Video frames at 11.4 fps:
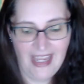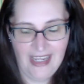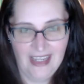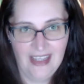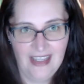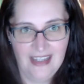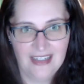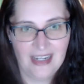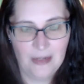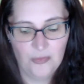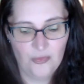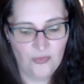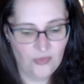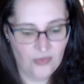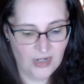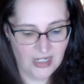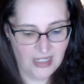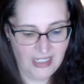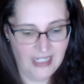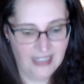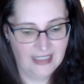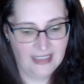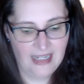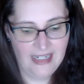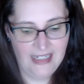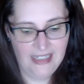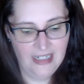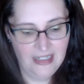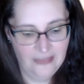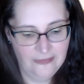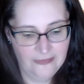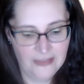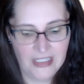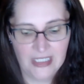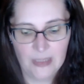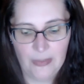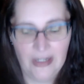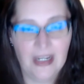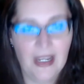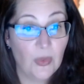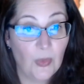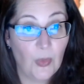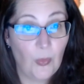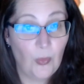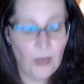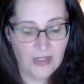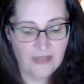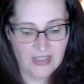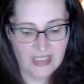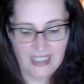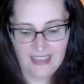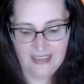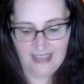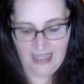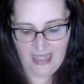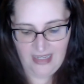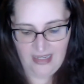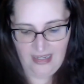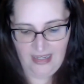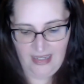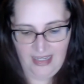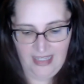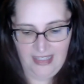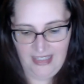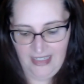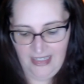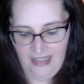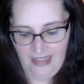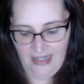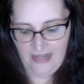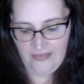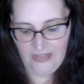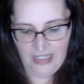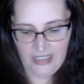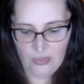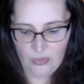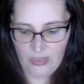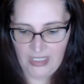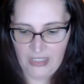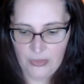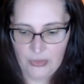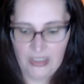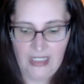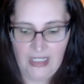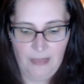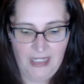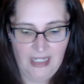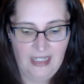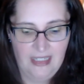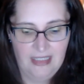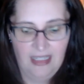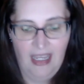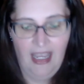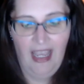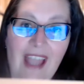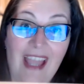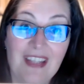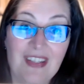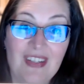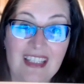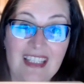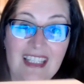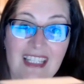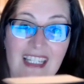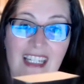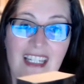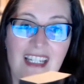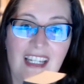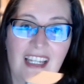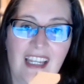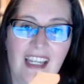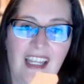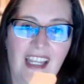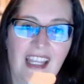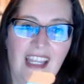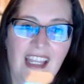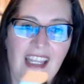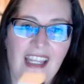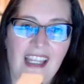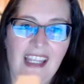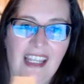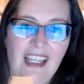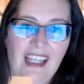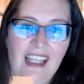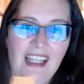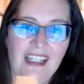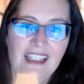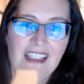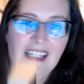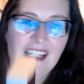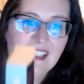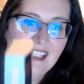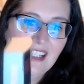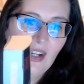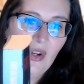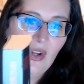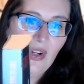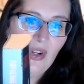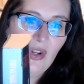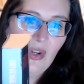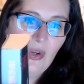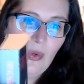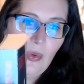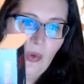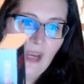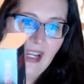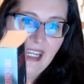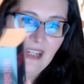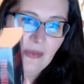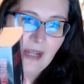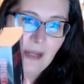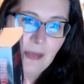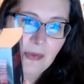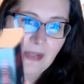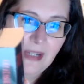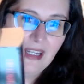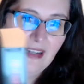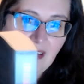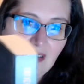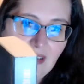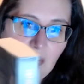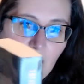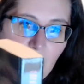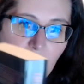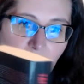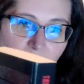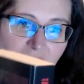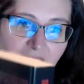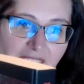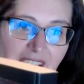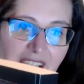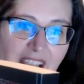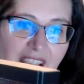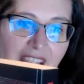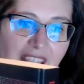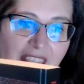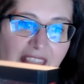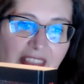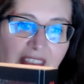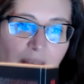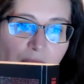And I'm really excited for this book. So one of the things that the cover is really interesting because as you can see, it doesn't quite wrap around, but the